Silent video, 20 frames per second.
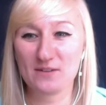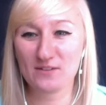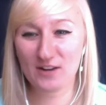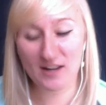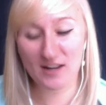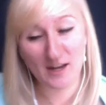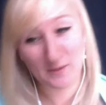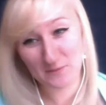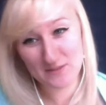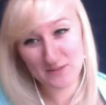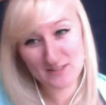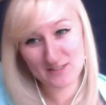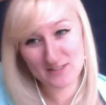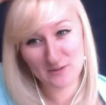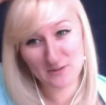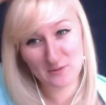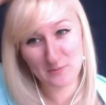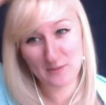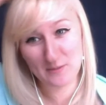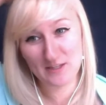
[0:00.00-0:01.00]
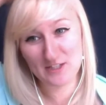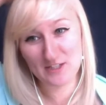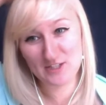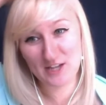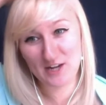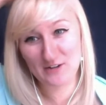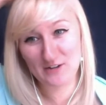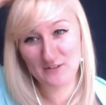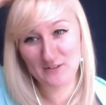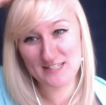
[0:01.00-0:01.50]
and I went to beat
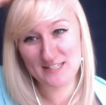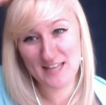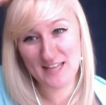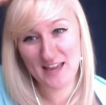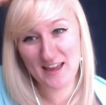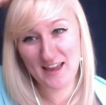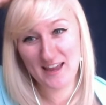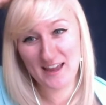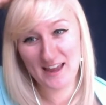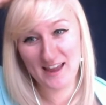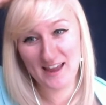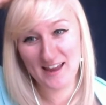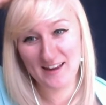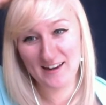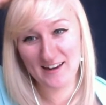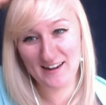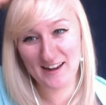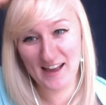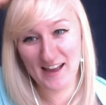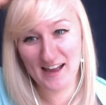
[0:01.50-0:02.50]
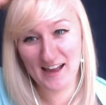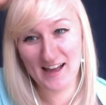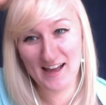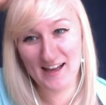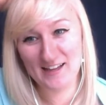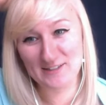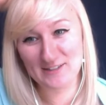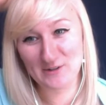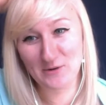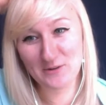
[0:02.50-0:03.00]
Shadow Rise and
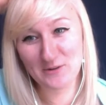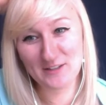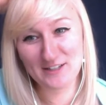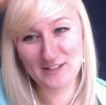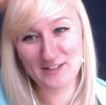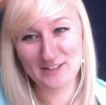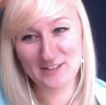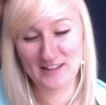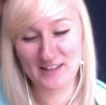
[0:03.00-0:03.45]
I totally couldn't.